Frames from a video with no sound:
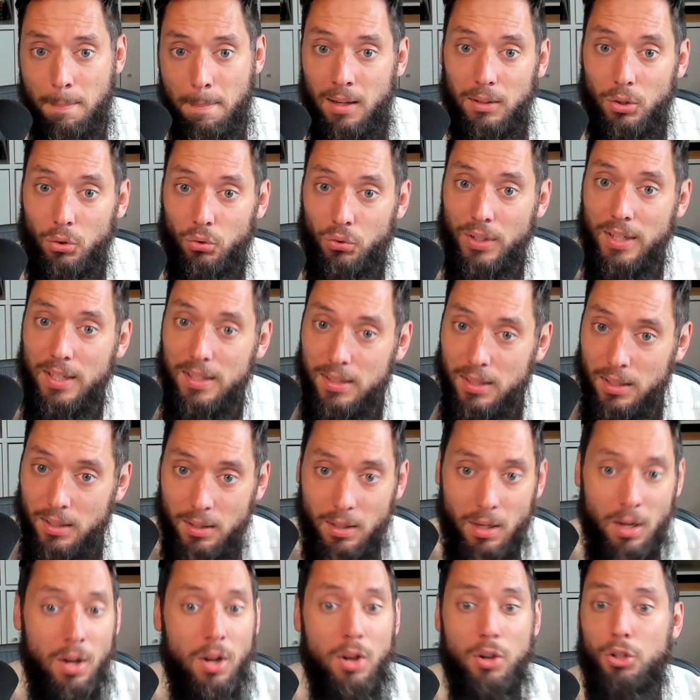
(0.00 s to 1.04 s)
The
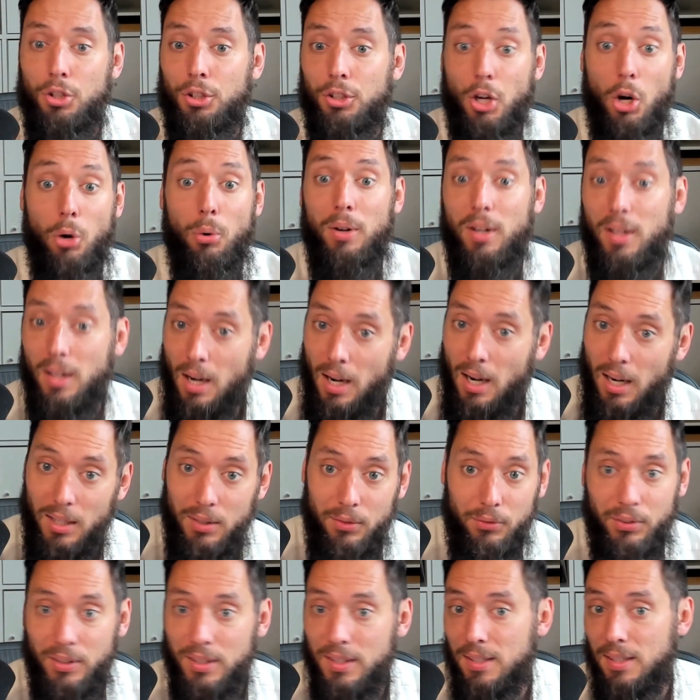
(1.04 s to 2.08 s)
reason you're going to
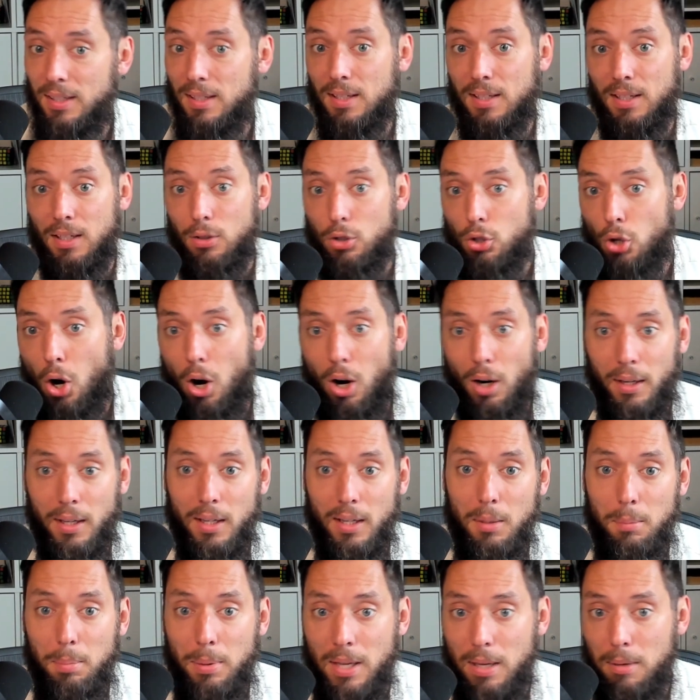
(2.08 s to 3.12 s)
conferences and talking
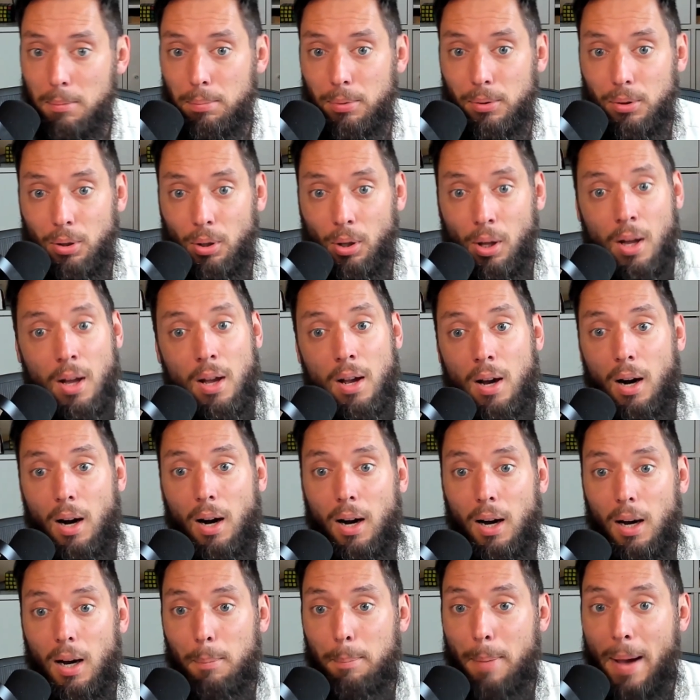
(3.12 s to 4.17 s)
to people
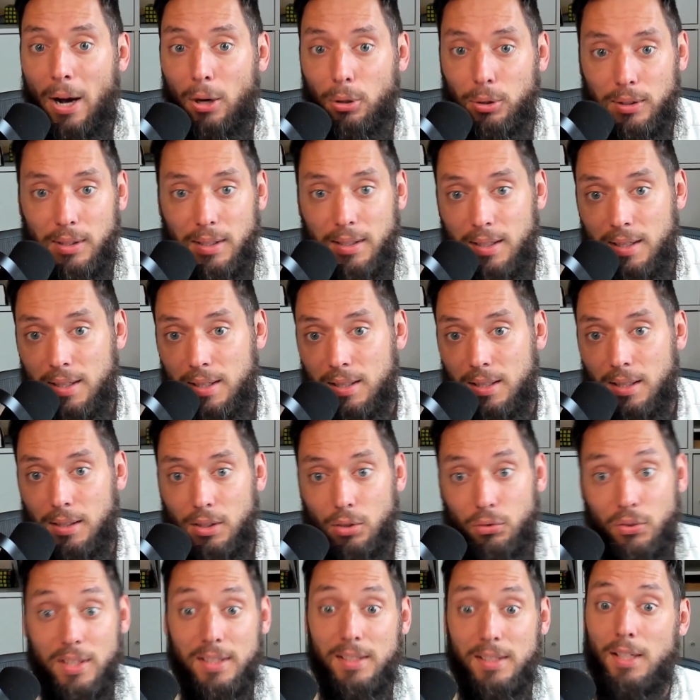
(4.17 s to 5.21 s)
about this, and
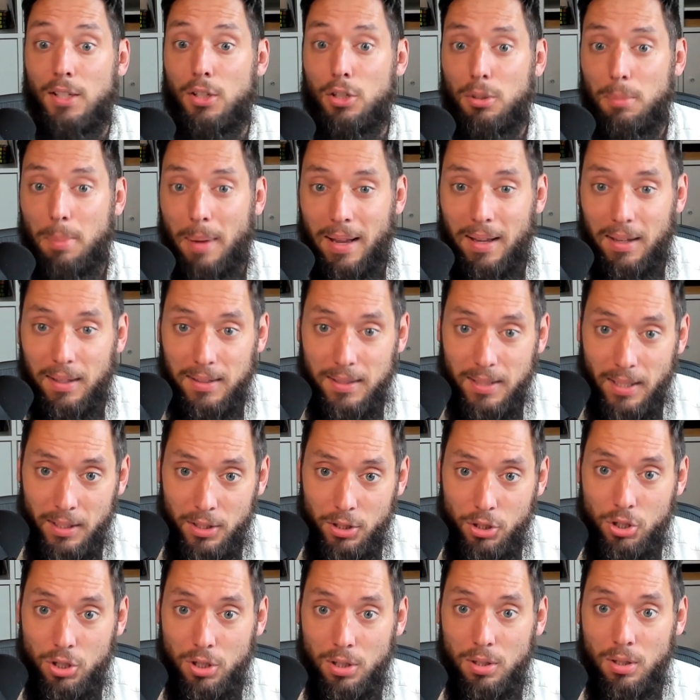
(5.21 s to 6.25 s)
the reason that you're paying
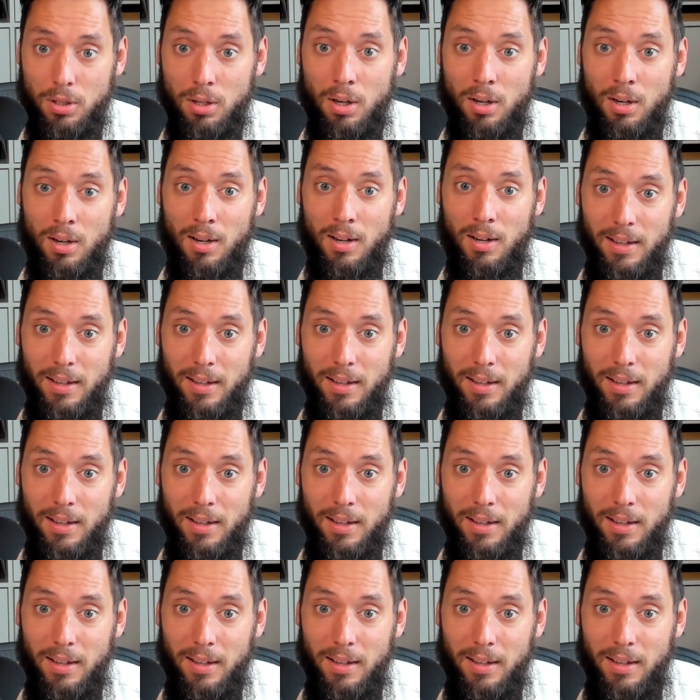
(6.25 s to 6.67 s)
attention,